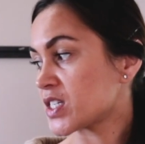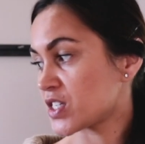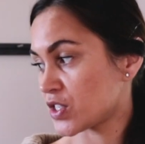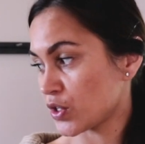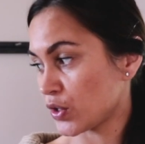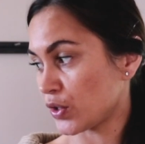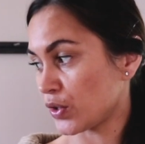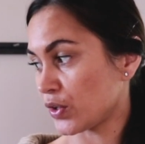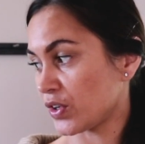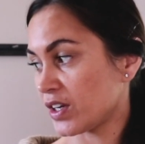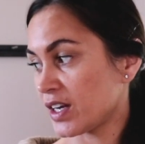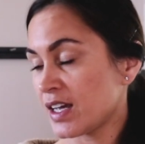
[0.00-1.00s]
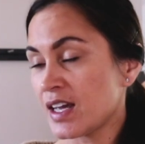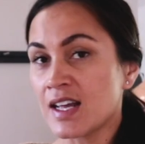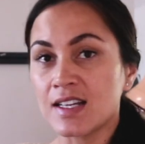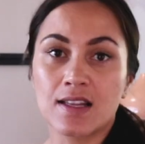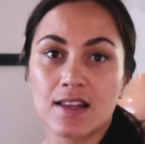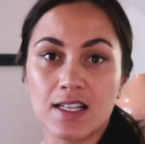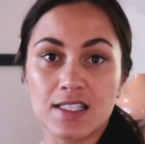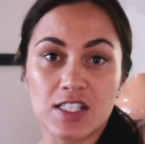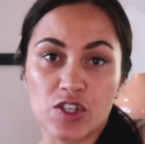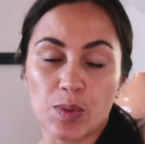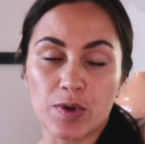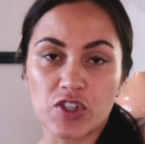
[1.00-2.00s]
soon the
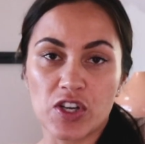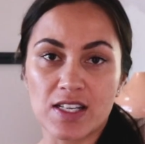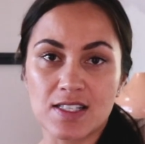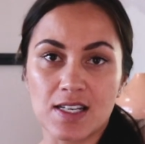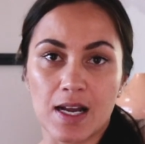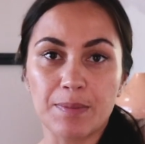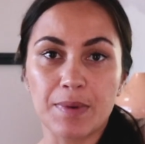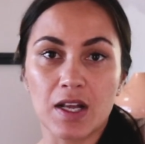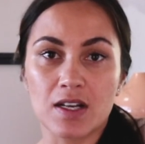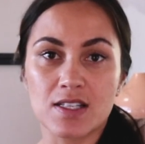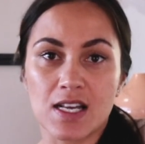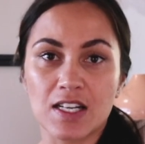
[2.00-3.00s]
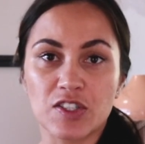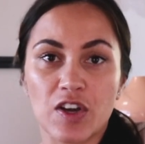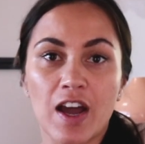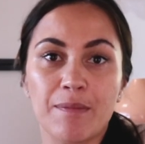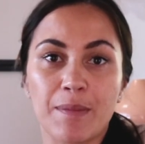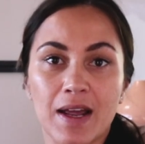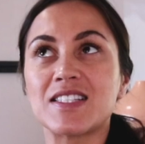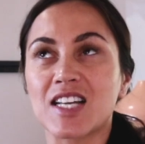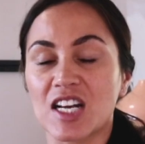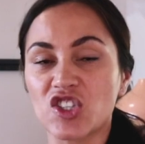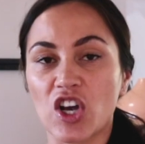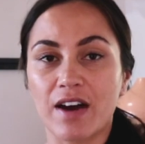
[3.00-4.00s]
dishwasher is done, because I do have my
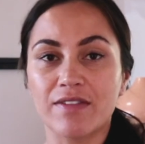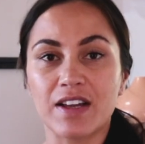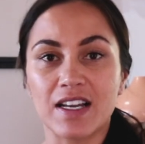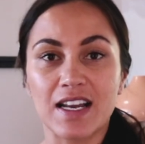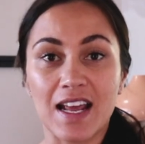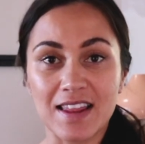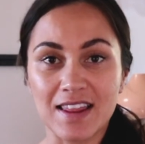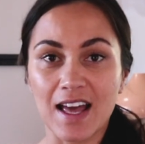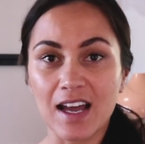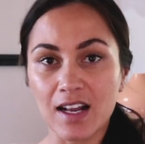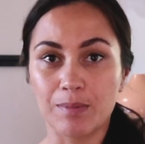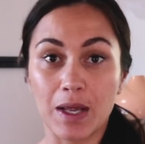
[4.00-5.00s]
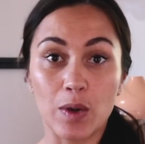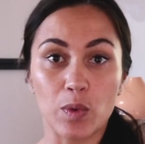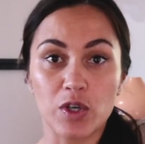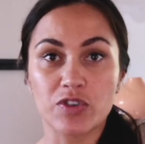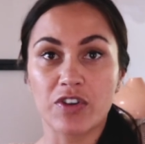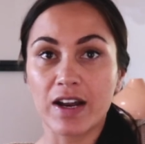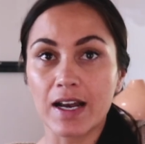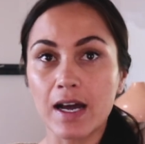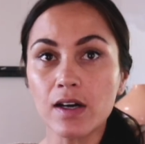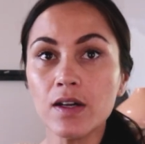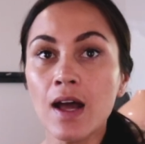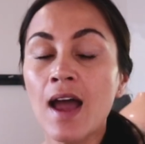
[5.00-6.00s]
Dutch oven in there being washed right
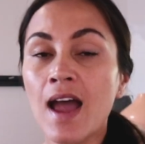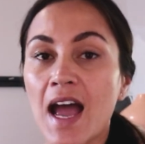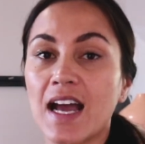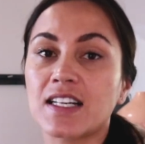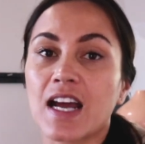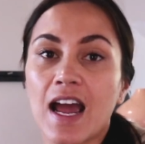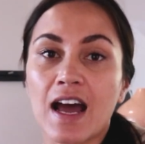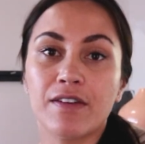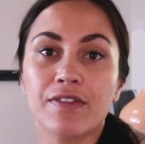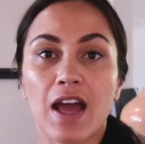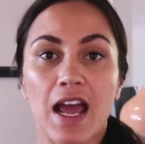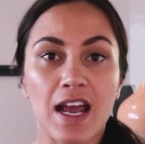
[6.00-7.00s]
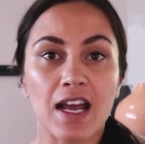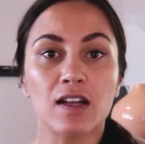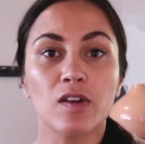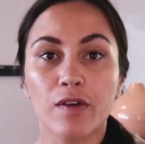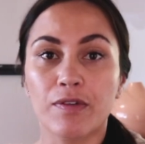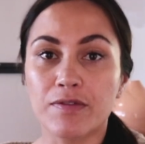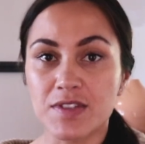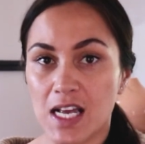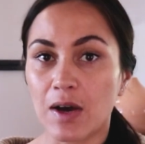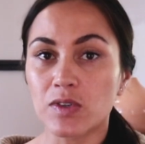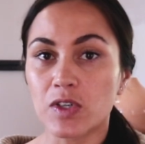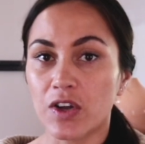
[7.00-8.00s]
now, and I have a loaf of
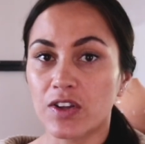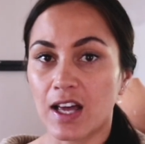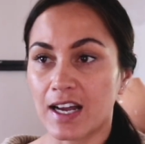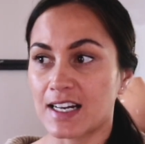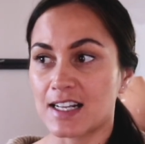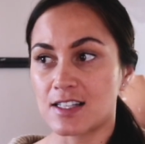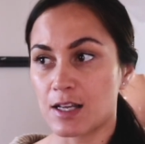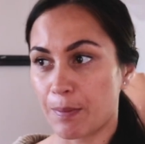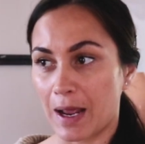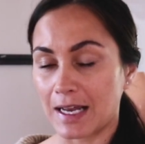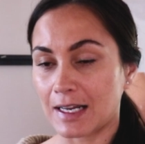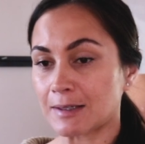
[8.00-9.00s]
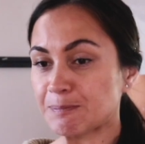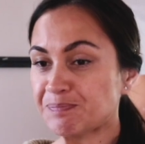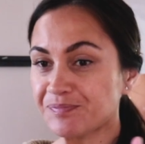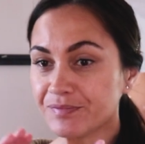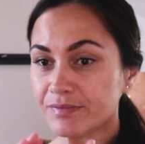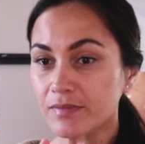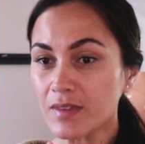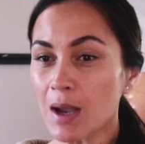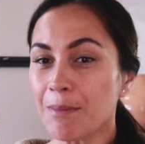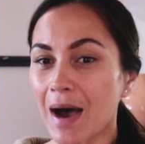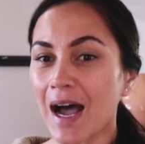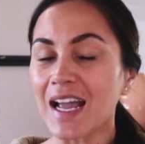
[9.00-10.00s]
sourdough that I need to bake.
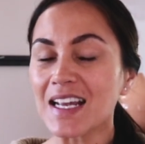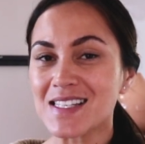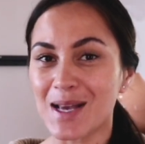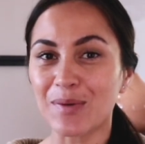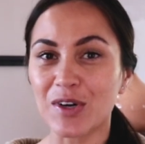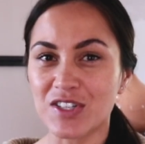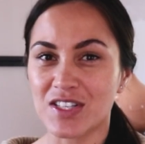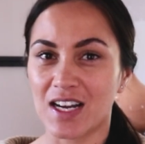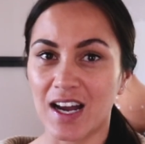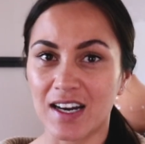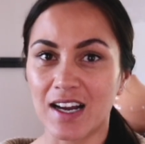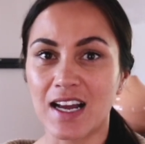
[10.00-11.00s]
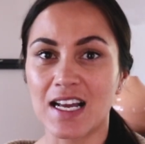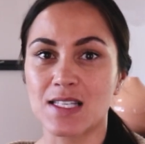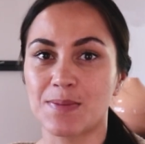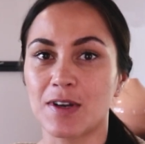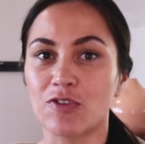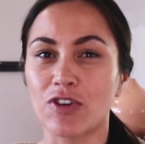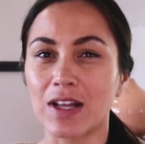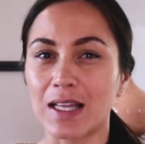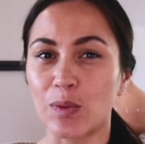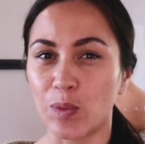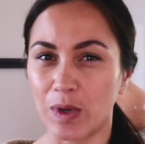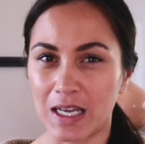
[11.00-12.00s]
My sourdough starter has been
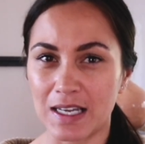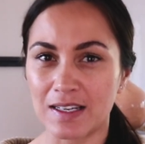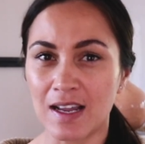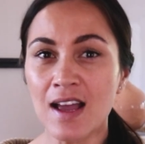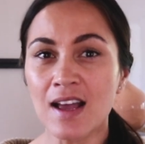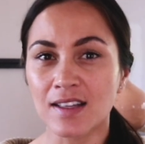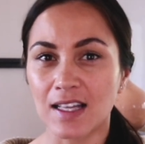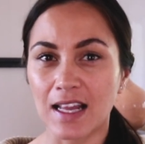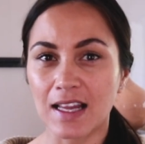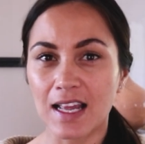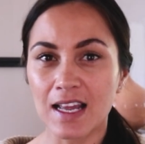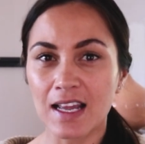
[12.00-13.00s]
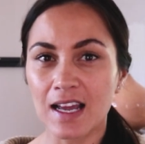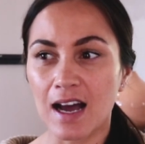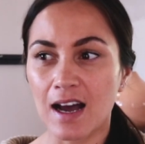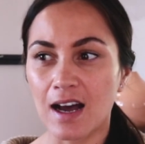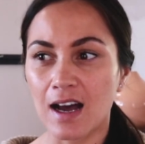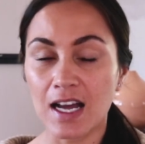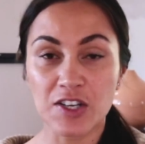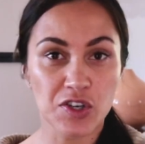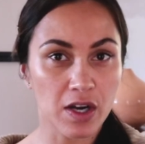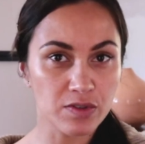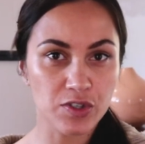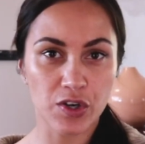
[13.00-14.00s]
really weird lately. Actually,
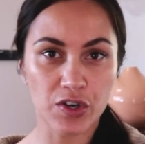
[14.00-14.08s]
I'll show